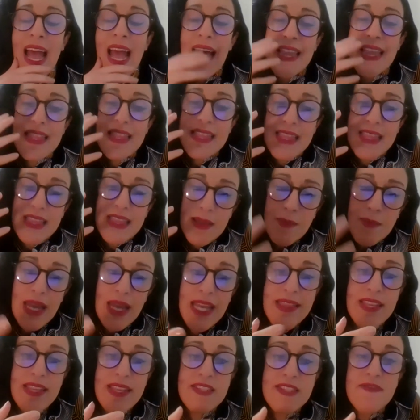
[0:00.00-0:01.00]
And they
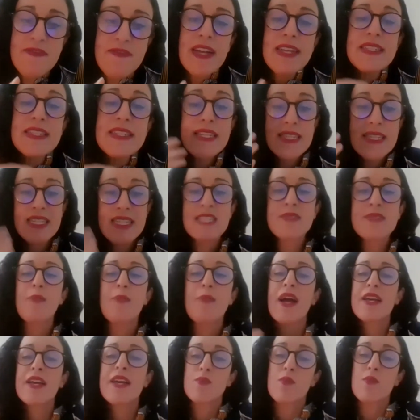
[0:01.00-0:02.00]
made this finding
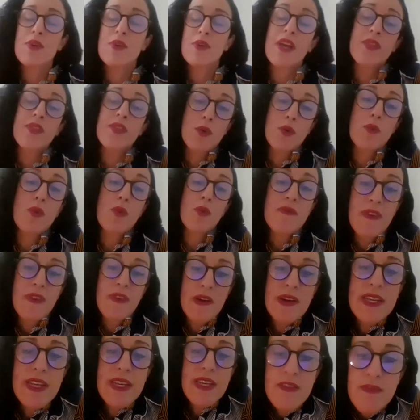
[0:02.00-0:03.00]
despite what I thought were
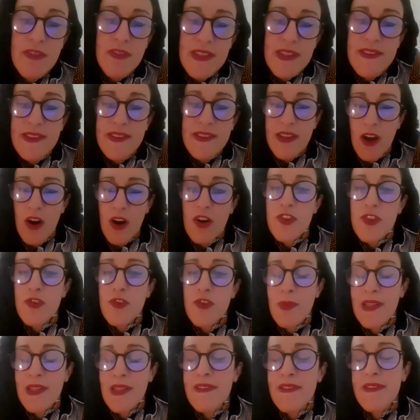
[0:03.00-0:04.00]
very convincing
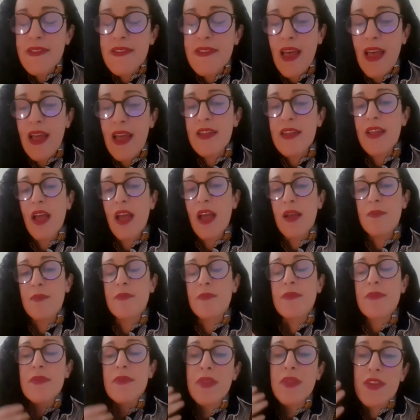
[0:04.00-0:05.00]
arguments that,
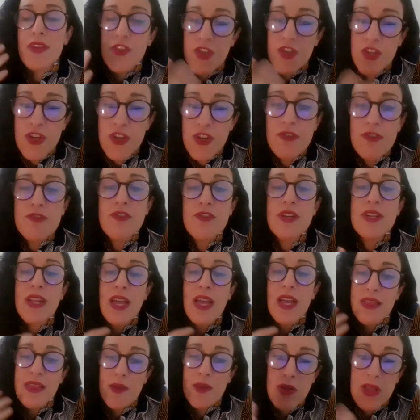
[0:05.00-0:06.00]
that children
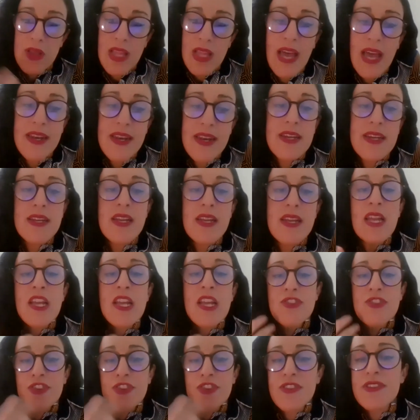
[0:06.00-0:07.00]
and the planet
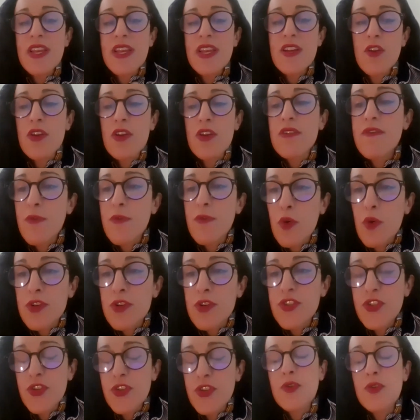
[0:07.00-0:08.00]
just cannot afford
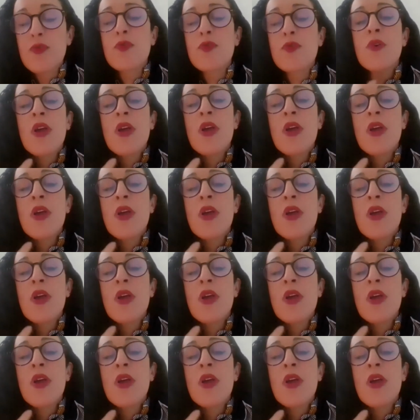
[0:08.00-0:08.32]
to